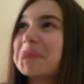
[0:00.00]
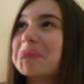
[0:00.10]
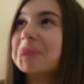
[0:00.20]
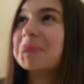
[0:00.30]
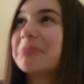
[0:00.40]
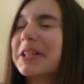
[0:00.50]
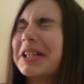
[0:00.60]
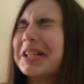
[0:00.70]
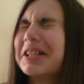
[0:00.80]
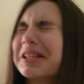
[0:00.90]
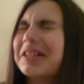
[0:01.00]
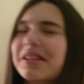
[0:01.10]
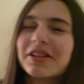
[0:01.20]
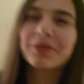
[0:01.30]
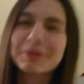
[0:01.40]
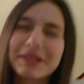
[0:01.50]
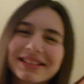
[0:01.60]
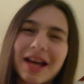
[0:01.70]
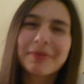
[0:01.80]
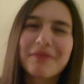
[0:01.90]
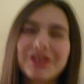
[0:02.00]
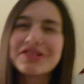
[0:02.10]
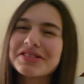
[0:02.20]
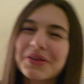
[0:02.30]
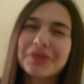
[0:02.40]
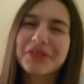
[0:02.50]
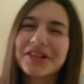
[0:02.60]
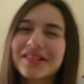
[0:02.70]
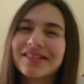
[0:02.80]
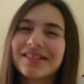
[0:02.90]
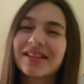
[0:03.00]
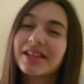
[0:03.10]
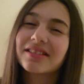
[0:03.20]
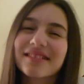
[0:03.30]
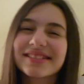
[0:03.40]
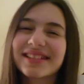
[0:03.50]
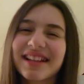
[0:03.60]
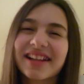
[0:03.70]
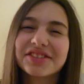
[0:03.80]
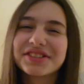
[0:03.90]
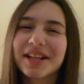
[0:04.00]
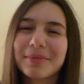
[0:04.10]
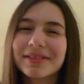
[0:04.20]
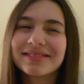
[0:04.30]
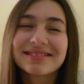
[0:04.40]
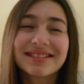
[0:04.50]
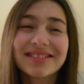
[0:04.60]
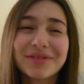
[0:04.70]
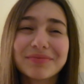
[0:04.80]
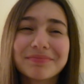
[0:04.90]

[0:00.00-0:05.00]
The Once Upon a Time convention's over. I, like, I said that yesterday, but still.